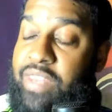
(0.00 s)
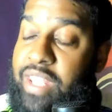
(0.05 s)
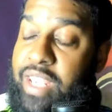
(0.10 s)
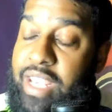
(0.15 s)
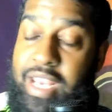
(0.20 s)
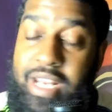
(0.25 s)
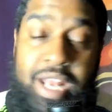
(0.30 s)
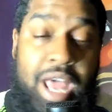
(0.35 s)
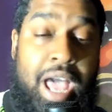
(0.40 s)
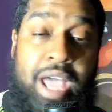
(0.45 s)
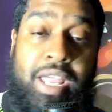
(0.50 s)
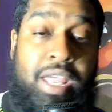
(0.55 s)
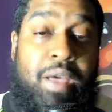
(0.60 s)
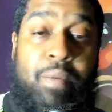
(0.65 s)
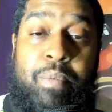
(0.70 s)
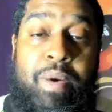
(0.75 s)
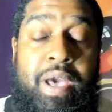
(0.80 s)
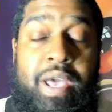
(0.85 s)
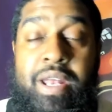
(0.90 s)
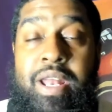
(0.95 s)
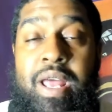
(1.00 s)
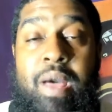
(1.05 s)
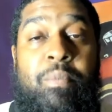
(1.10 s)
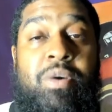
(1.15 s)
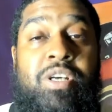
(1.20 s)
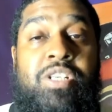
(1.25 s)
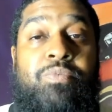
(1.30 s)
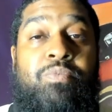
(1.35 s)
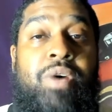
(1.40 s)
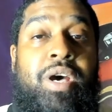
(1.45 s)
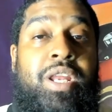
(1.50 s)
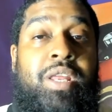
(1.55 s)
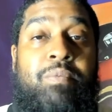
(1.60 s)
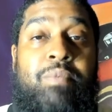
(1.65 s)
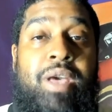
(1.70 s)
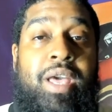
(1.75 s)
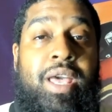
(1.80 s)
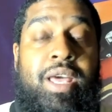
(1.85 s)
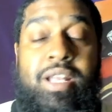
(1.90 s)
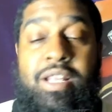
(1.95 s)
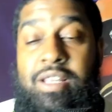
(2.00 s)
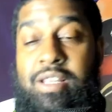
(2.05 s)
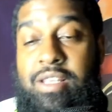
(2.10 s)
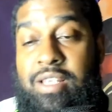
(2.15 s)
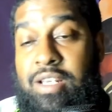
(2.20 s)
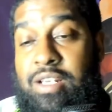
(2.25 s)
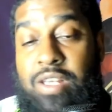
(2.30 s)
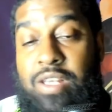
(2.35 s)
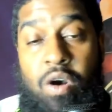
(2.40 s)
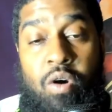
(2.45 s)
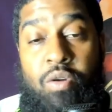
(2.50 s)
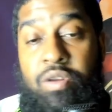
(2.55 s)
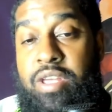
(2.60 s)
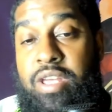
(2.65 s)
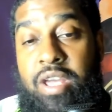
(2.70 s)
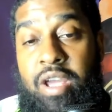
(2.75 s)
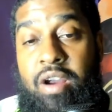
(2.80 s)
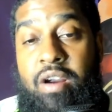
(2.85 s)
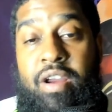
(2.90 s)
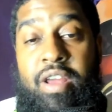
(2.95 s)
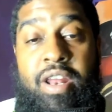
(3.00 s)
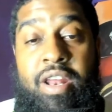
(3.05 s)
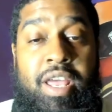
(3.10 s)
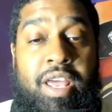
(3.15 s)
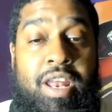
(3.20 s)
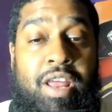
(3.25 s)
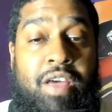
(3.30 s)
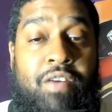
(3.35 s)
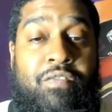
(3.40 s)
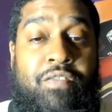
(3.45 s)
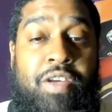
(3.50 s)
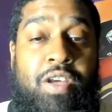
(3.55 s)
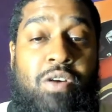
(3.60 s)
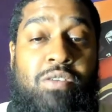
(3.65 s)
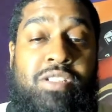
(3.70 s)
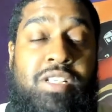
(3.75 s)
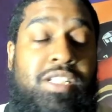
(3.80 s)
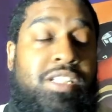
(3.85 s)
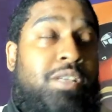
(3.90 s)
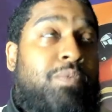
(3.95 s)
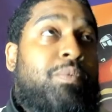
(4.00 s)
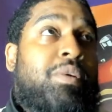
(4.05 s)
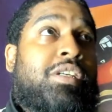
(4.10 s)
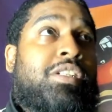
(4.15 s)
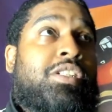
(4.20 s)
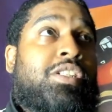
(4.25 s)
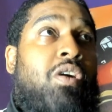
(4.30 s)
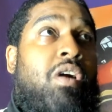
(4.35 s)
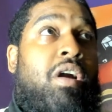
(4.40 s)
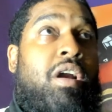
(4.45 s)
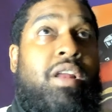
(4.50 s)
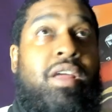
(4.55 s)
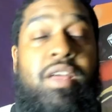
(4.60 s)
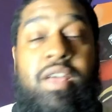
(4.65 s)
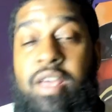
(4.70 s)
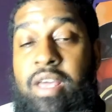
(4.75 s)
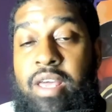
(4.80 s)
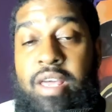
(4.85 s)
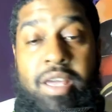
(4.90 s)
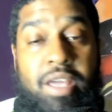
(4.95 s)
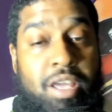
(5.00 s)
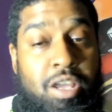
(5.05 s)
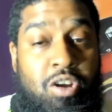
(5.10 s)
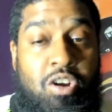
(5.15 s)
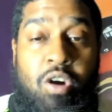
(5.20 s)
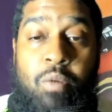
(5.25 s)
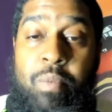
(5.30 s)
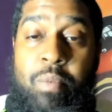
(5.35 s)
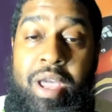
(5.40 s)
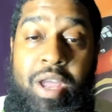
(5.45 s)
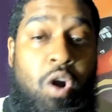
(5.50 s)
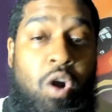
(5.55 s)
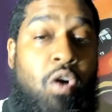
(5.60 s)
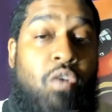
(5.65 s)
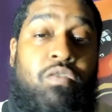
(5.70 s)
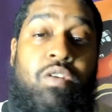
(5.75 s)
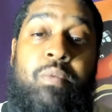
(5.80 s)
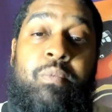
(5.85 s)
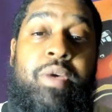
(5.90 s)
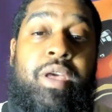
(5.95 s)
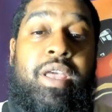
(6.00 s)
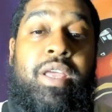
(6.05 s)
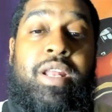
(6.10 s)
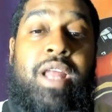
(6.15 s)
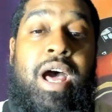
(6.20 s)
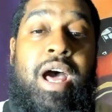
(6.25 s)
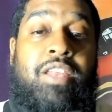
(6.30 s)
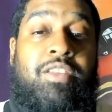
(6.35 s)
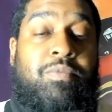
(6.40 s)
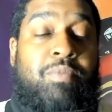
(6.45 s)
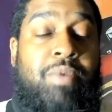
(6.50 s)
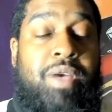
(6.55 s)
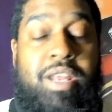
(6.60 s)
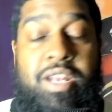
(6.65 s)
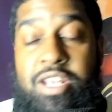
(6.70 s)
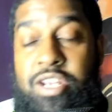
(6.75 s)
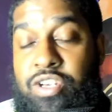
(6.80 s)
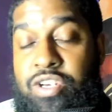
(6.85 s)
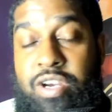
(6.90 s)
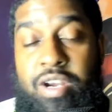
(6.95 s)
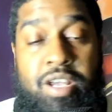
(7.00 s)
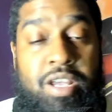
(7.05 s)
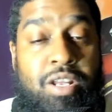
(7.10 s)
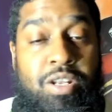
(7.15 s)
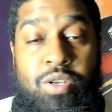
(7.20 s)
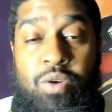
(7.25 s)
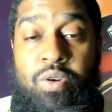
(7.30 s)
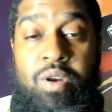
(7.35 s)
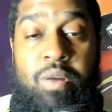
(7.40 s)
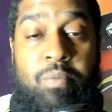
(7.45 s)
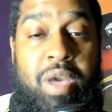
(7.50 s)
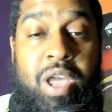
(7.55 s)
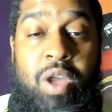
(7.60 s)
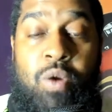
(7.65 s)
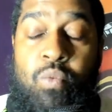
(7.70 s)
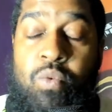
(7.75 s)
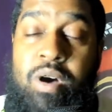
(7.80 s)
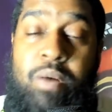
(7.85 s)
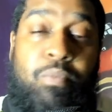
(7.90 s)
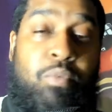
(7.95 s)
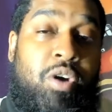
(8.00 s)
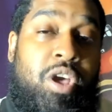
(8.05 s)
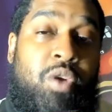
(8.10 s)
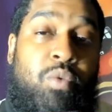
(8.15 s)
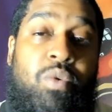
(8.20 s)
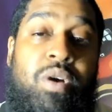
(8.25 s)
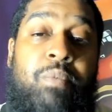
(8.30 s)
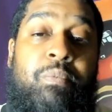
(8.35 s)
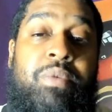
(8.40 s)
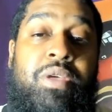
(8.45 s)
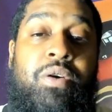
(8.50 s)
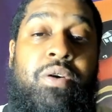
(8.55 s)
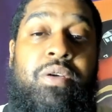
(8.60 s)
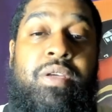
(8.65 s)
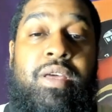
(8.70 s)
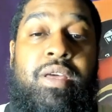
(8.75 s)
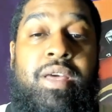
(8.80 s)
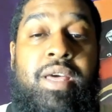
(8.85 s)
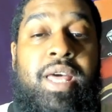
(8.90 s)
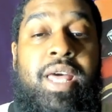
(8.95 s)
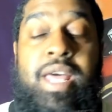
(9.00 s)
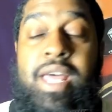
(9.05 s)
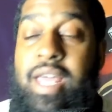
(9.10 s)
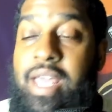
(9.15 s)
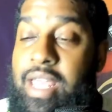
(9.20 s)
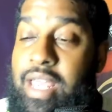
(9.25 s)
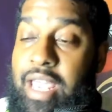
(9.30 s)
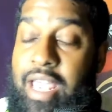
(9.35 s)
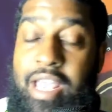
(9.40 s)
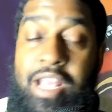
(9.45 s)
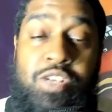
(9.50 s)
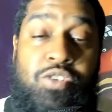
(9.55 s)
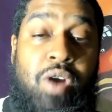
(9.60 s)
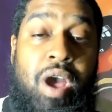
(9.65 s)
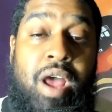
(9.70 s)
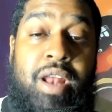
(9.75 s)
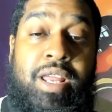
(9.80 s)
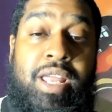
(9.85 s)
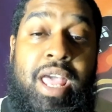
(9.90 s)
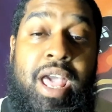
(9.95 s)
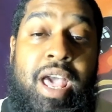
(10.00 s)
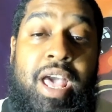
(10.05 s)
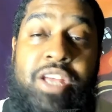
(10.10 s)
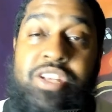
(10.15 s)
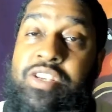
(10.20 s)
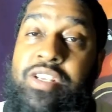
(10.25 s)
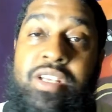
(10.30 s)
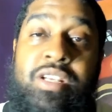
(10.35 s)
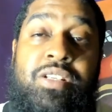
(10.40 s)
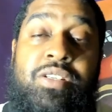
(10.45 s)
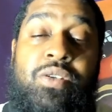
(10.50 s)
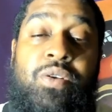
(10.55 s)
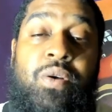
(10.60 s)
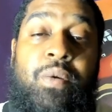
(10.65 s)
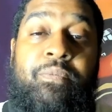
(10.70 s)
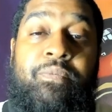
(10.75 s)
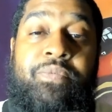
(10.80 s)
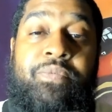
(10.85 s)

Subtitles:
He not getting paid that much money, man. This the only year in the NFL since he's been starting. He going to make over $1 million, man. This year he due to make $1.1 million. And he trying to cash in, too.